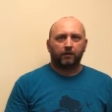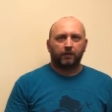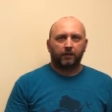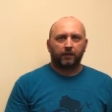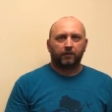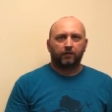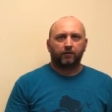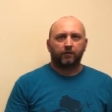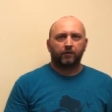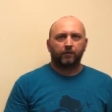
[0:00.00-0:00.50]

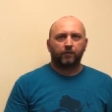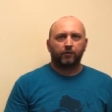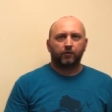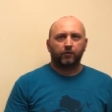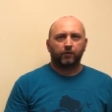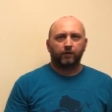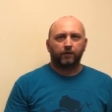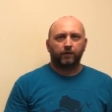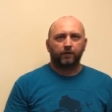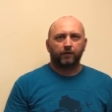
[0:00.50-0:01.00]
enter the
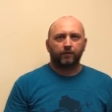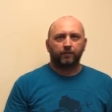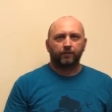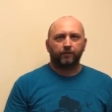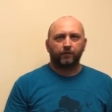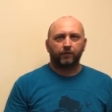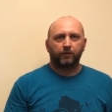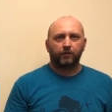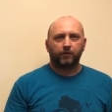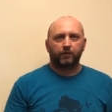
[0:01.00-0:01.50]
maneuver,
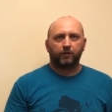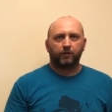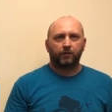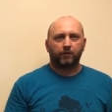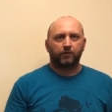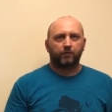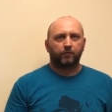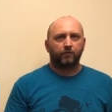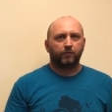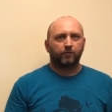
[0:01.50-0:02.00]
you're
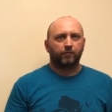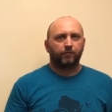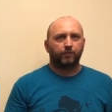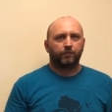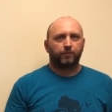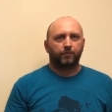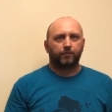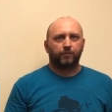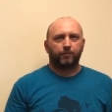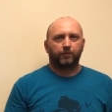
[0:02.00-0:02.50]
going to
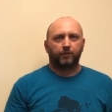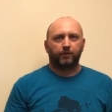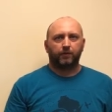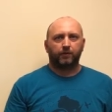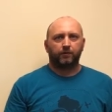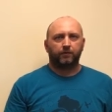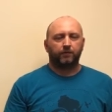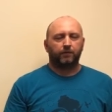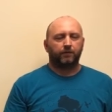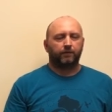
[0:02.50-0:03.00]

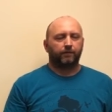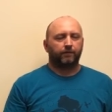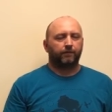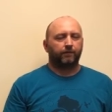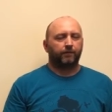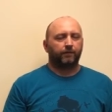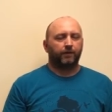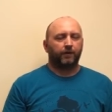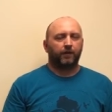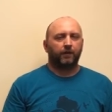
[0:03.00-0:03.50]
put just
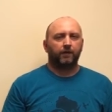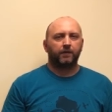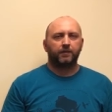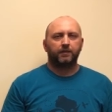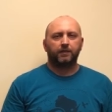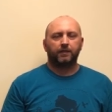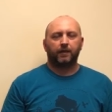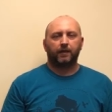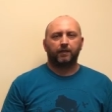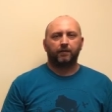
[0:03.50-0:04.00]
very
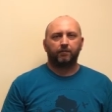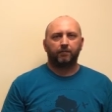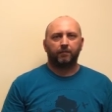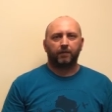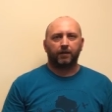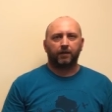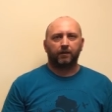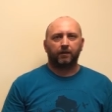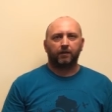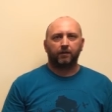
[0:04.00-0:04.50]
slight
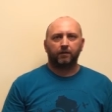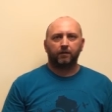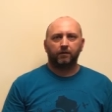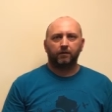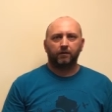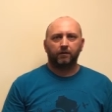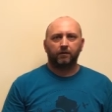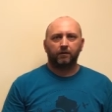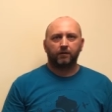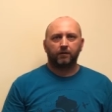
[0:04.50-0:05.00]
bank
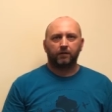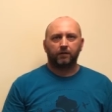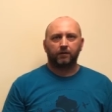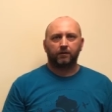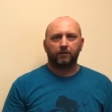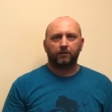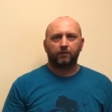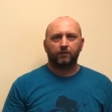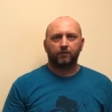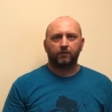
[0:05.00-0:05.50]

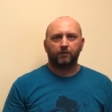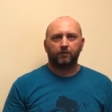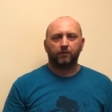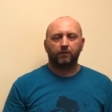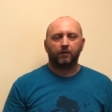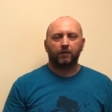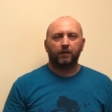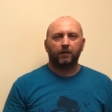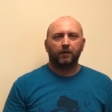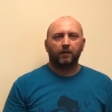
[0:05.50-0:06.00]
into
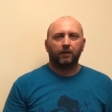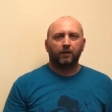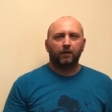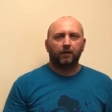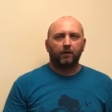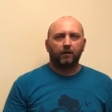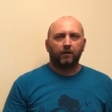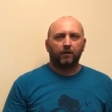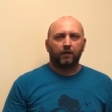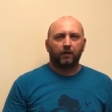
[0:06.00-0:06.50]

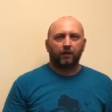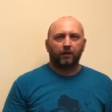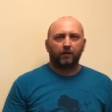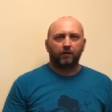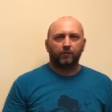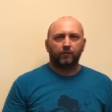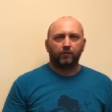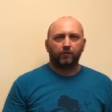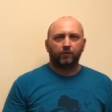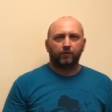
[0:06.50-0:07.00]
the
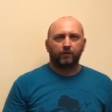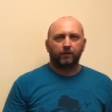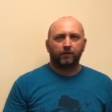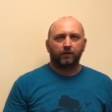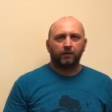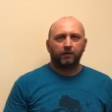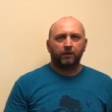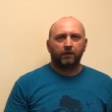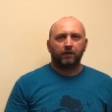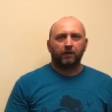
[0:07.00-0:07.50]

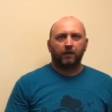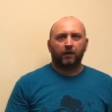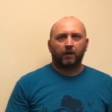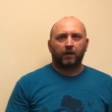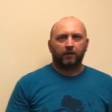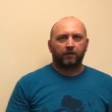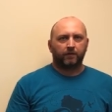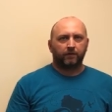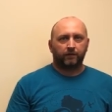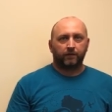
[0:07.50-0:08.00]
maneuver.
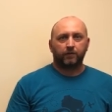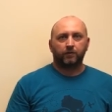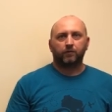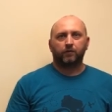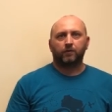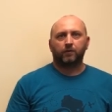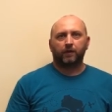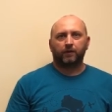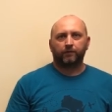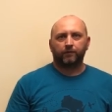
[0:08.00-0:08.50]
It's a visual
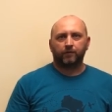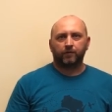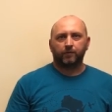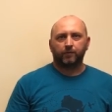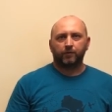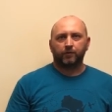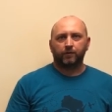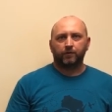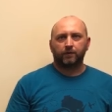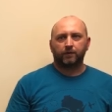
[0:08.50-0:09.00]
reference
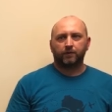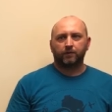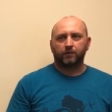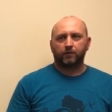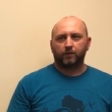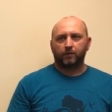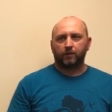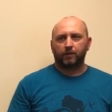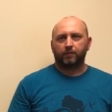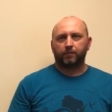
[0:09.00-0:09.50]
maneuver, so
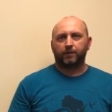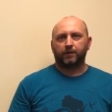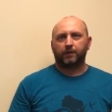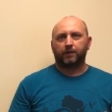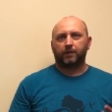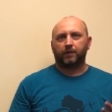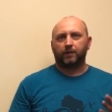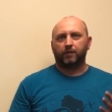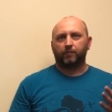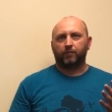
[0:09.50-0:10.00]
you want to
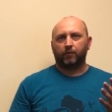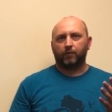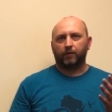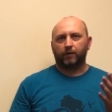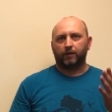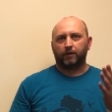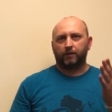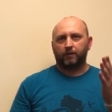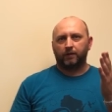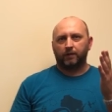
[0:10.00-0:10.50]
pick a
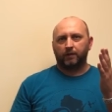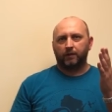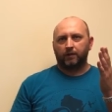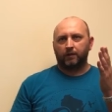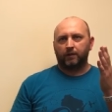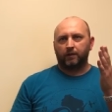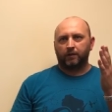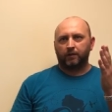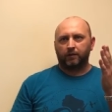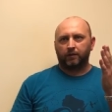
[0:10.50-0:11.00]
point
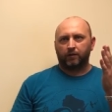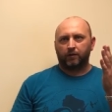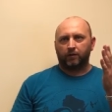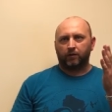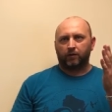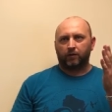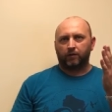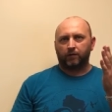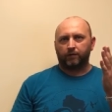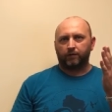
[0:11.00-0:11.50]

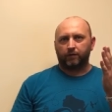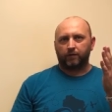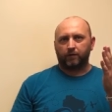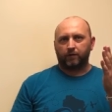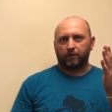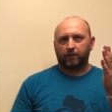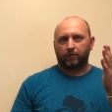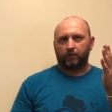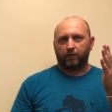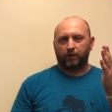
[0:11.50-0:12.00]
off
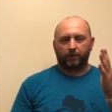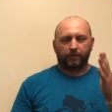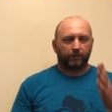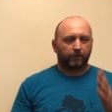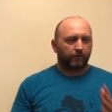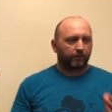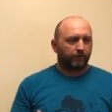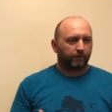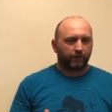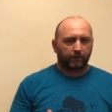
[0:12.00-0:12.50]

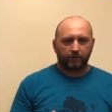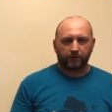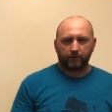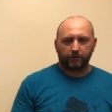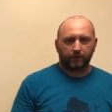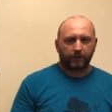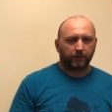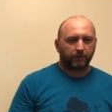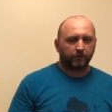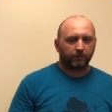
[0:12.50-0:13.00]
whatever your first
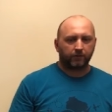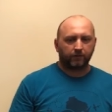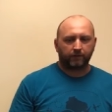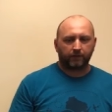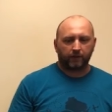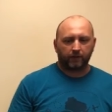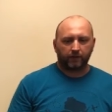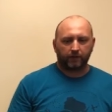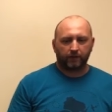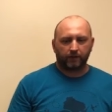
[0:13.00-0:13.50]
direction of
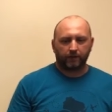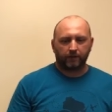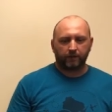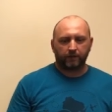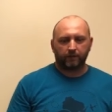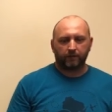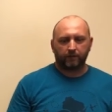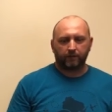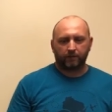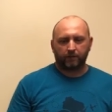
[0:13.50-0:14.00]
turn
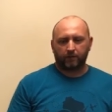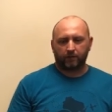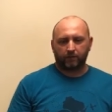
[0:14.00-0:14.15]
is.